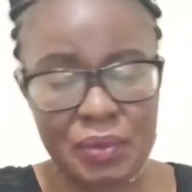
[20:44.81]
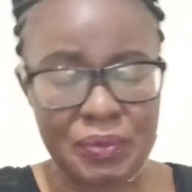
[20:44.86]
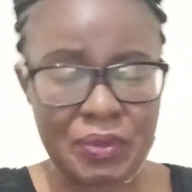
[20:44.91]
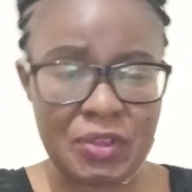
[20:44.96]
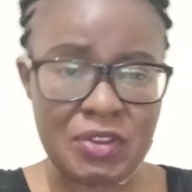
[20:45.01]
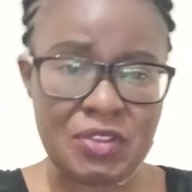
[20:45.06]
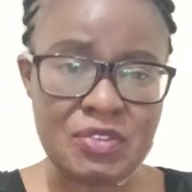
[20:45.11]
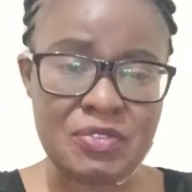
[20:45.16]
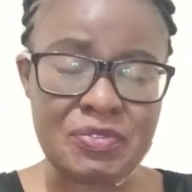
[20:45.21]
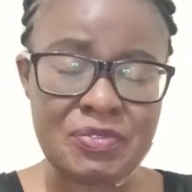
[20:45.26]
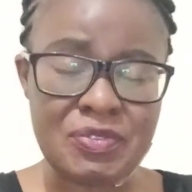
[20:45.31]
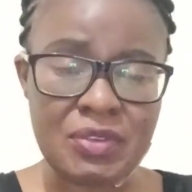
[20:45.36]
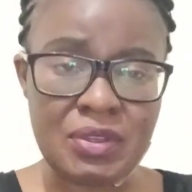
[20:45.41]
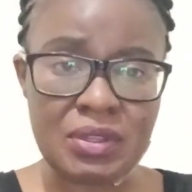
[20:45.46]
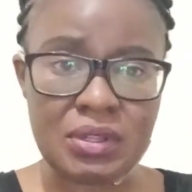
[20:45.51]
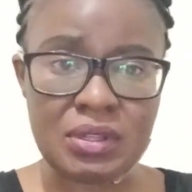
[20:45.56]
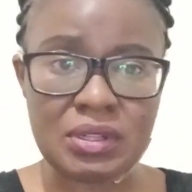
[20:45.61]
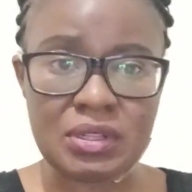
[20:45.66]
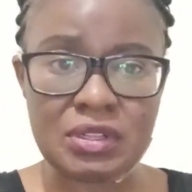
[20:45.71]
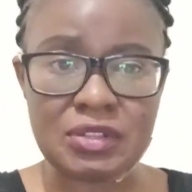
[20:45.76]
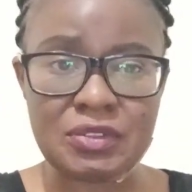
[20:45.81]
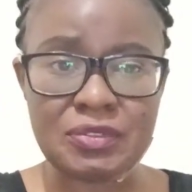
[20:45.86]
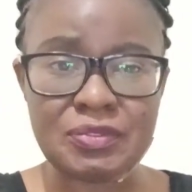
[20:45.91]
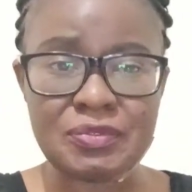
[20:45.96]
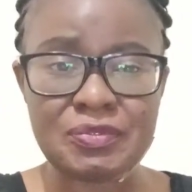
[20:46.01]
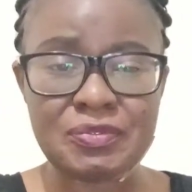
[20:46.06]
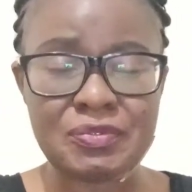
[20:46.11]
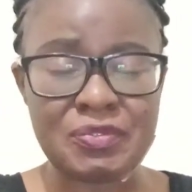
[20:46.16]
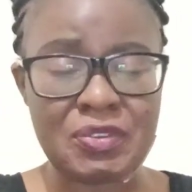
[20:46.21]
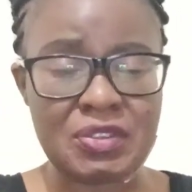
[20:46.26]
When you feel
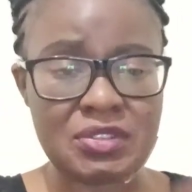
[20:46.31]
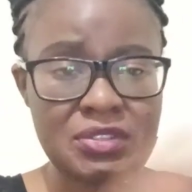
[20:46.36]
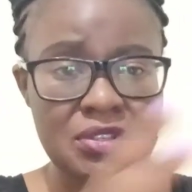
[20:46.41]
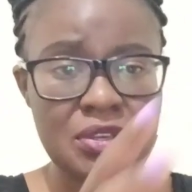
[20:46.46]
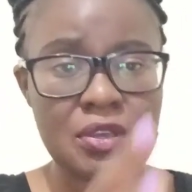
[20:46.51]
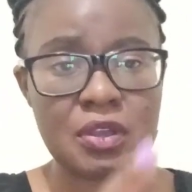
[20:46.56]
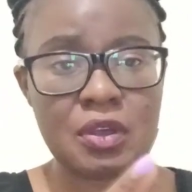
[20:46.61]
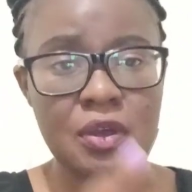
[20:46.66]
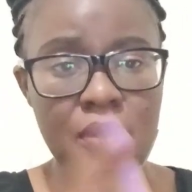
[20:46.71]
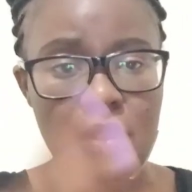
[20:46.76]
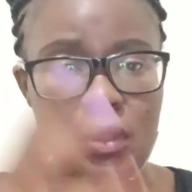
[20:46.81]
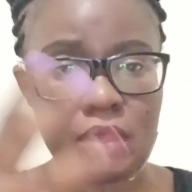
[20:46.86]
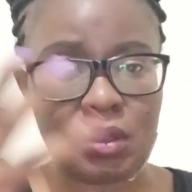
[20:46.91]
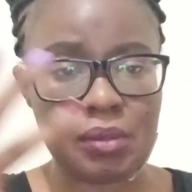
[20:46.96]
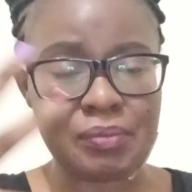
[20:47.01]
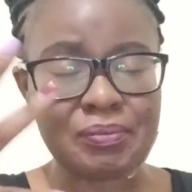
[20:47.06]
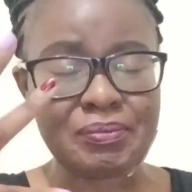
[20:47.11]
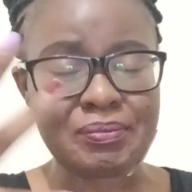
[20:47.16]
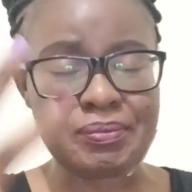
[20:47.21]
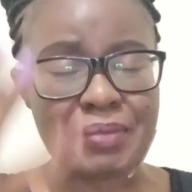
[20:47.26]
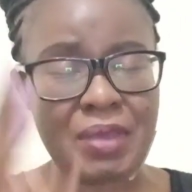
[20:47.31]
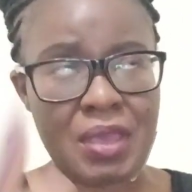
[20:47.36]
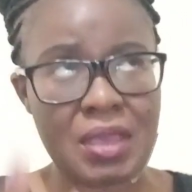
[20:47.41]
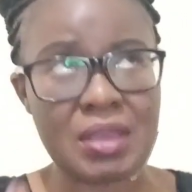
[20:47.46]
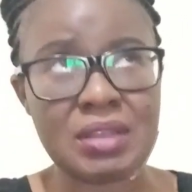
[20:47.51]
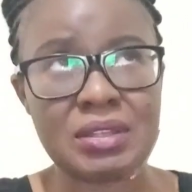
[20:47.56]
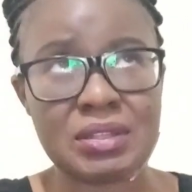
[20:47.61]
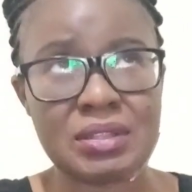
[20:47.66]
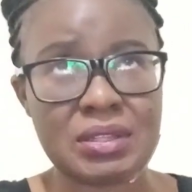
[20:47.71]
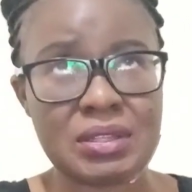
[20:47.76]
physical
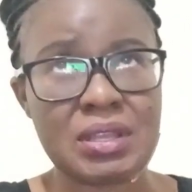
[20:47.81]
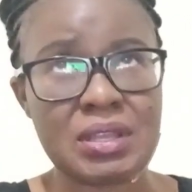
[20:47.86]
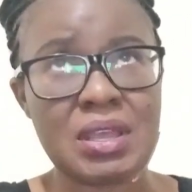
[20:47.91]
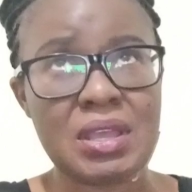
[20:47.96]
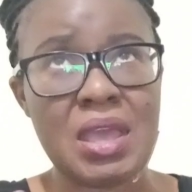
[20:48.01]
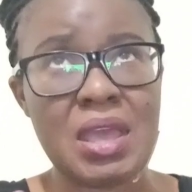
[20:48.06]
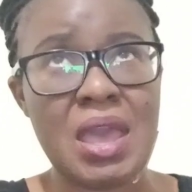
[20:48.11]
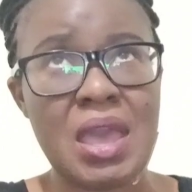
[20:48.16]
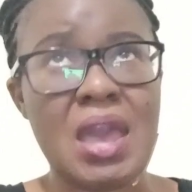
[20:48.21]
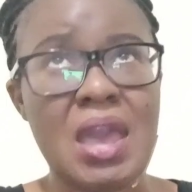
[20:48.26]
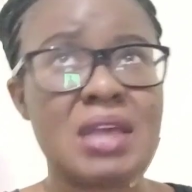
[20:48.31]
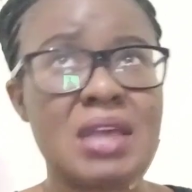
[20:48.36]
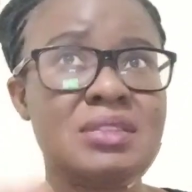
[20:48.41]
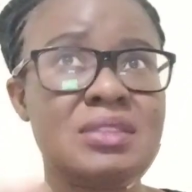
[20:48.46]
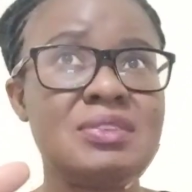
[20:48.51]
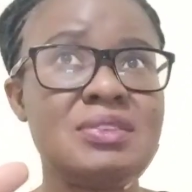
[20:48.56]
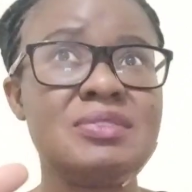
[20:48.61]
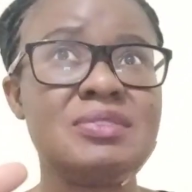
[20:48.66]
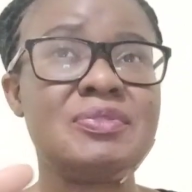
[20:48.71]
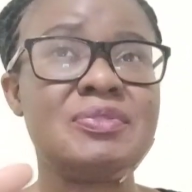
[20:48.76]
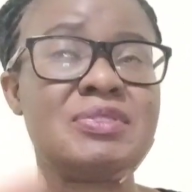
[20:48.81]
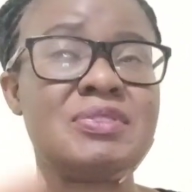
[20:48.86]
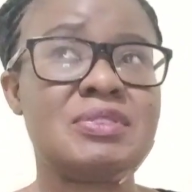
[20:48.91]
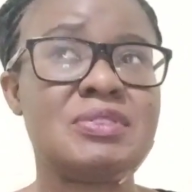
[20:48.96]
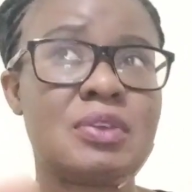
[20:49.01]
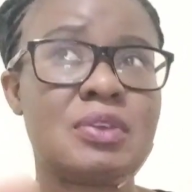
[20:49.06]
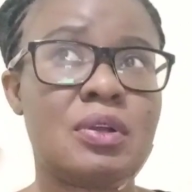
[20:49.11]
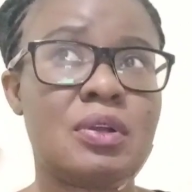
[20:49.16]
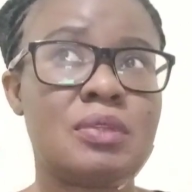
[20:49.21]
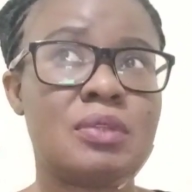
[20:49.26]
pain, and this
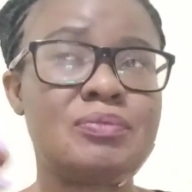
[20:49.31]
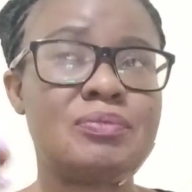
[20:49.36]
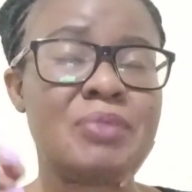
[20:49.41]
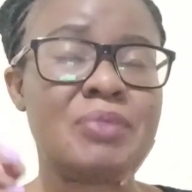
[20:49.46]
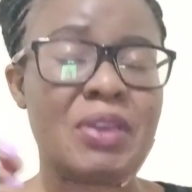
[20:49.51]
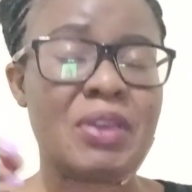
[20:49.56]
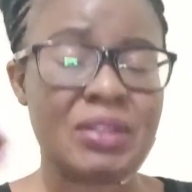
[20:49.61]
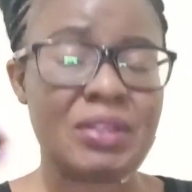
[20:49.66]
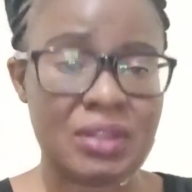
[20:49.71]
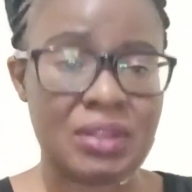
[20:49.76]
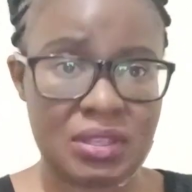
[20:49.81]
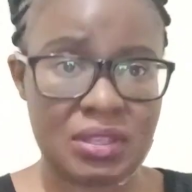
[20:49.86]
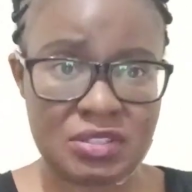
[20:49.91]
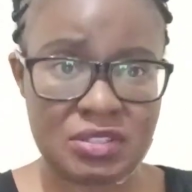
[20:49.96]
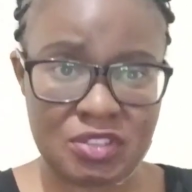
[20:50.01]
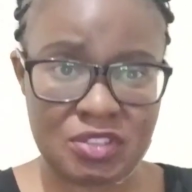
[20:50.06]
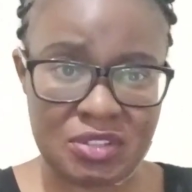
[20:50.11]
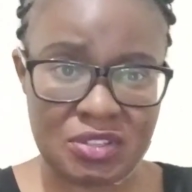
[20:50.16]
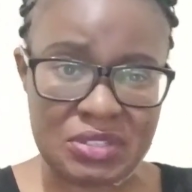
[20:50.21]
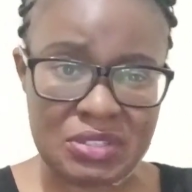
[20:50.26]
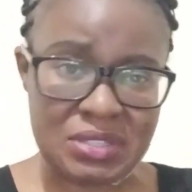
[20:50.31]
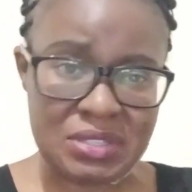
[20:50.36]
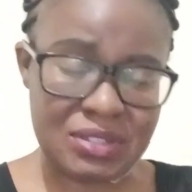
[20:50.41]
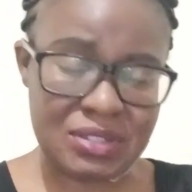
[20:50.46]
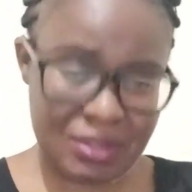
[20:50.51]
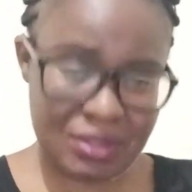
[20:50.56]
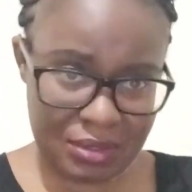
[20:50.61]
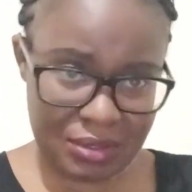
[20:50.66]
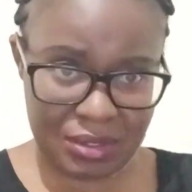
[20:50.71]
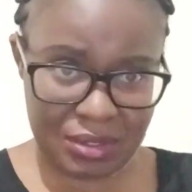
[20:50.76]
physical pain is
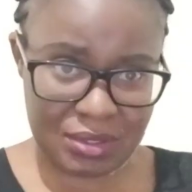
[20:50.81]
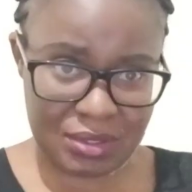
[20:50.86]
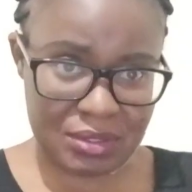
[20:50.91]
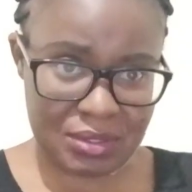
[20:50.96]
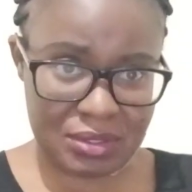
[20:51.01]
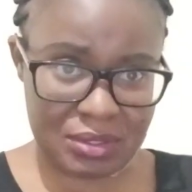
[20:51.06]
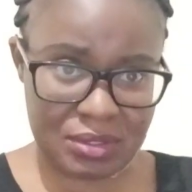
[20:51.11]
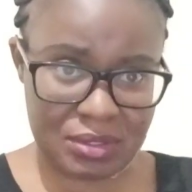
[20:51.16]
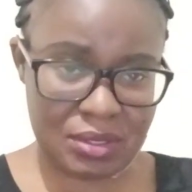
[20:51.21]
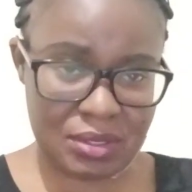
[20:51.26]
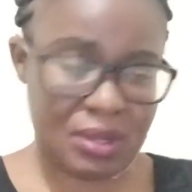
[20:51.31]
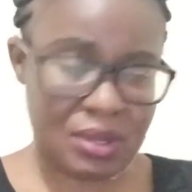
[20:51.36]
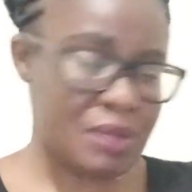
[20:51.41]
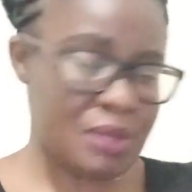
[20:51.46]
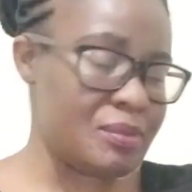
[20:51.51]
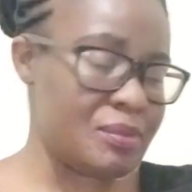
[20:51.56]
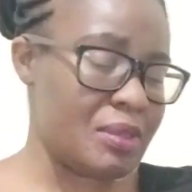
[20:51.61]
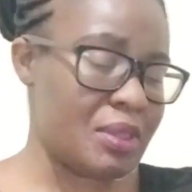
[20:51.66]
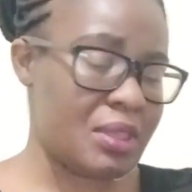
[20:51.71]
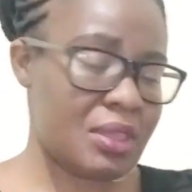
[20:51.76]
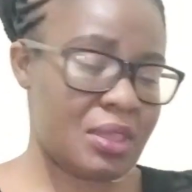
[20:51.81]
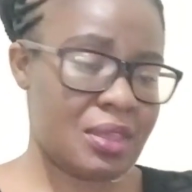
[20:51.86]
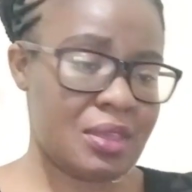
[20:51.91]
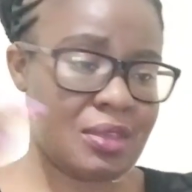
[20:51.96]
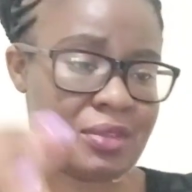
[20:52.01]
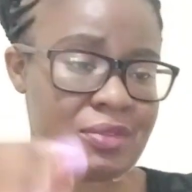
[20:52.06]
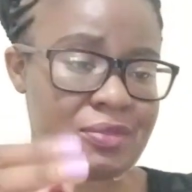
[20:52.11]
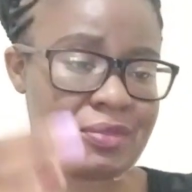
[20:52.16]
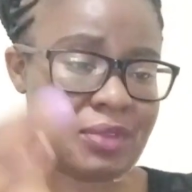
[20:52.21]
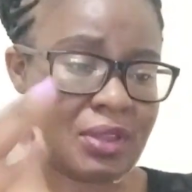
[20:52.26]
consistent. Let me
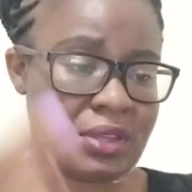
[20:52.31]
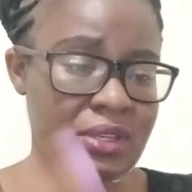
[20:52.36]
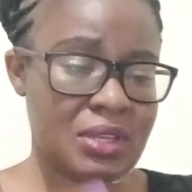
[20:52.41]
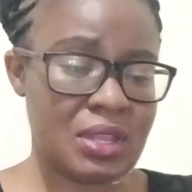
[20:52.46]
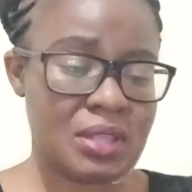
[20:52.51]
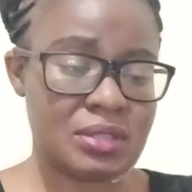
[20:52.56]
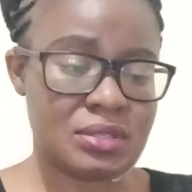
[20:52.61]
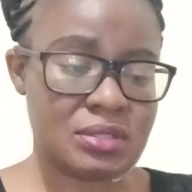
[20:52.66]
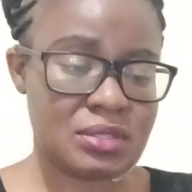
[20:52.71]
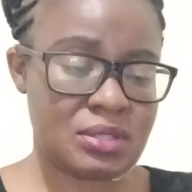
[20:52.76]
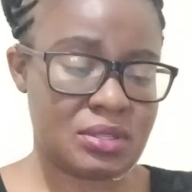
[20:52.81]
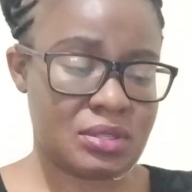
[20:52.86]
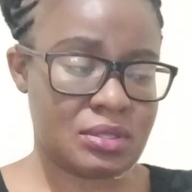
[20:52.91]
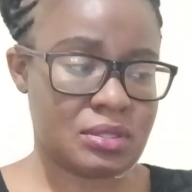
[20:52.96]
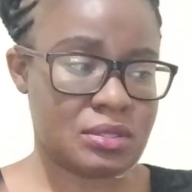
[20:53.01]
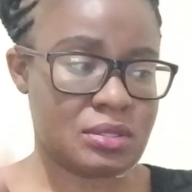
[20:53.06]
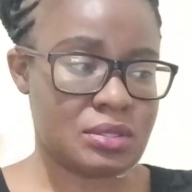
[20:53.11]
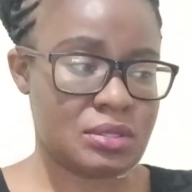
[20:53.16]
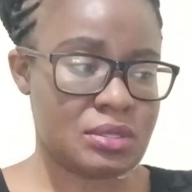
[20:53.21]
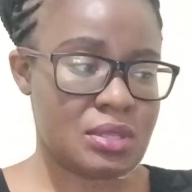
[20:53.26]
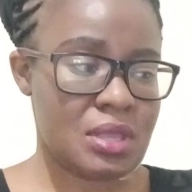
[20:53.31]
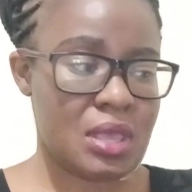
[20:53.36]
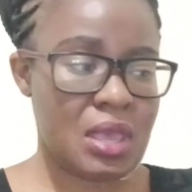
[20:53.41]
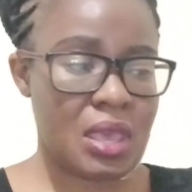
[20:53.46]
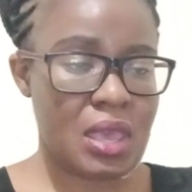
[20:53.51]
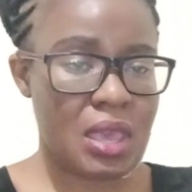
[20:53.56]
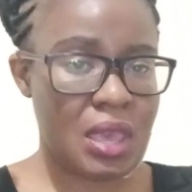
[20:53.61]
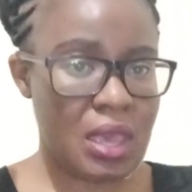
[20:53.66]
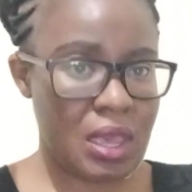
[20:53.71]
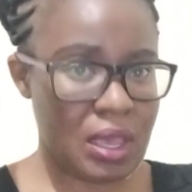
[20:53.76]
give an instance.
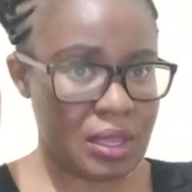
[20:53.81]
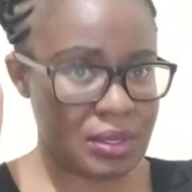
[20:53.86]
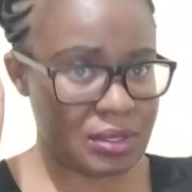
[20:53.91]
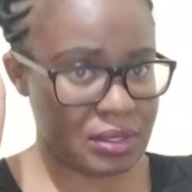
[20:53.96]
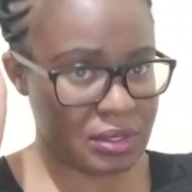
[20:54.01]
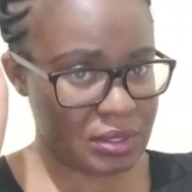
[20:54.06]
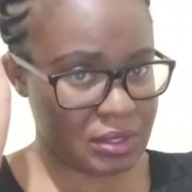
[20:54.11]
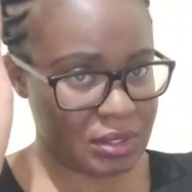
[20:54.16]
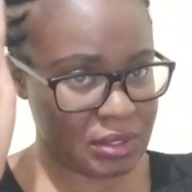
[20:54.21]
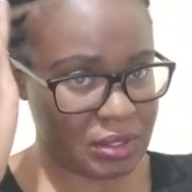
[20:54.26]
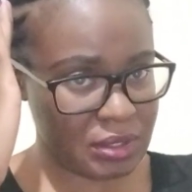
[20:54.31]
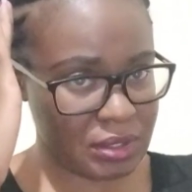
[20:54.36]
Headache.